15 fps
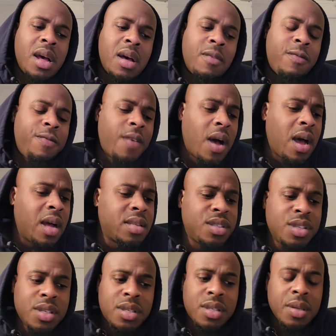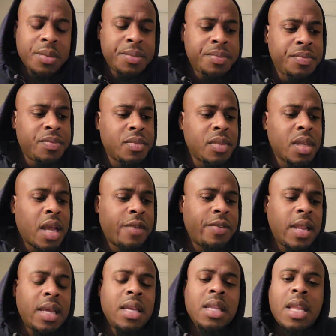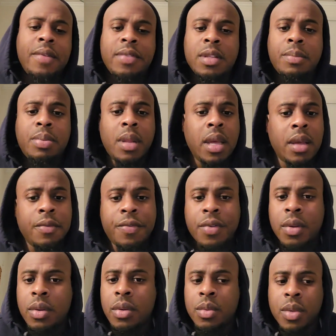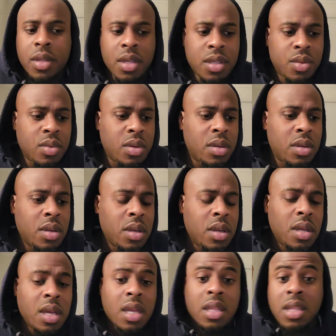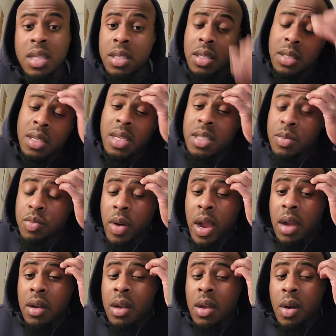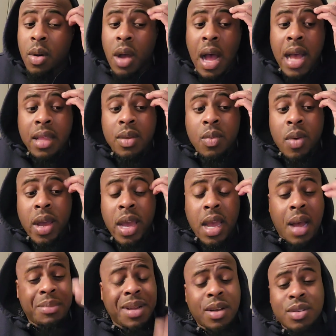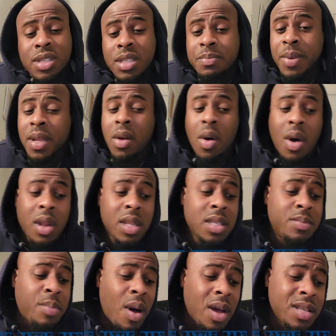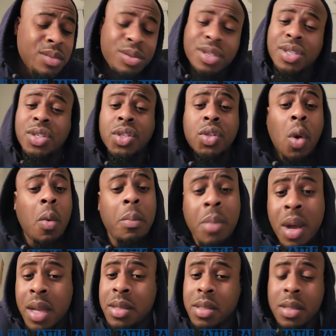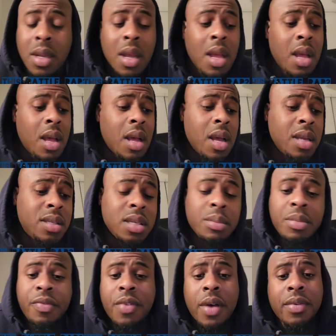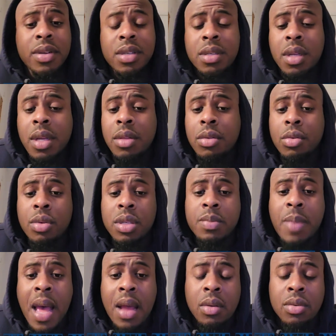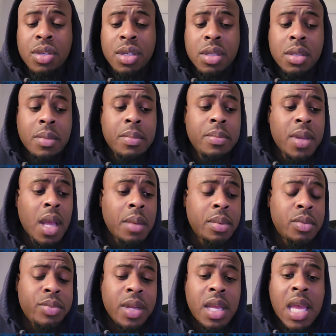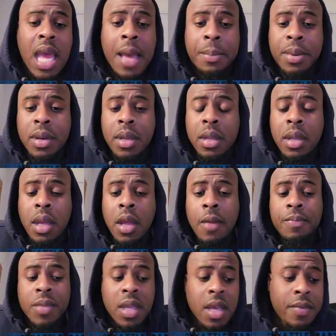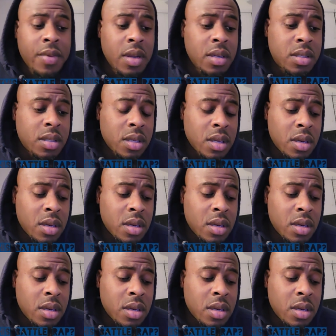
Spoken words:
Fonz I feel like he leveled the playing field with this one. And this round can go either way. I'm not gonna spit all these bars. There's just so much. It took me forever just to get through this battle, just to be able to recap it and give it its